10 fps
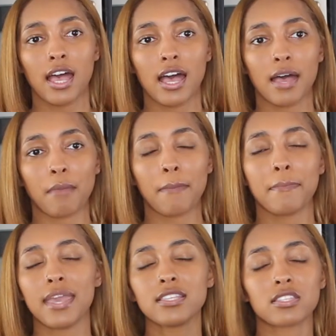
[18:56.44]
Um, I
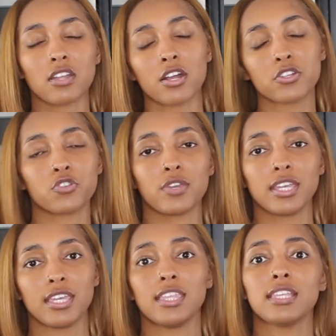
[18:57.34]
may start
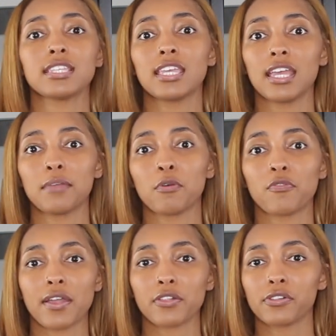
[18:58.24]
drinking these again more
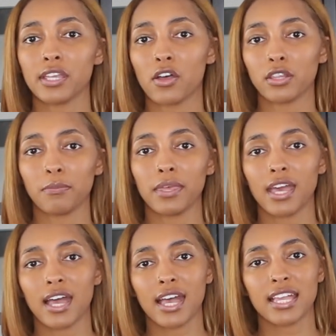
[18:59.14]
regularly only
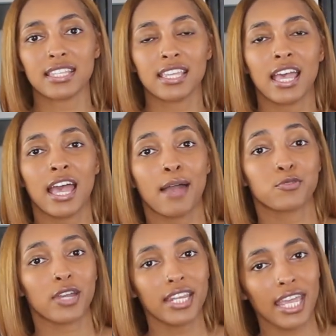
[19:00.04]
because I'm
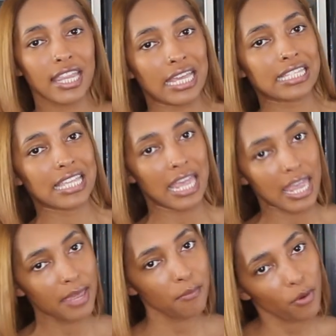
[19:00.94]
trying to gain like
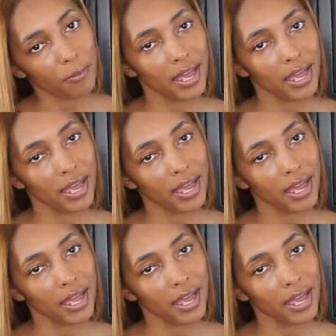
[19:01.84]
ten more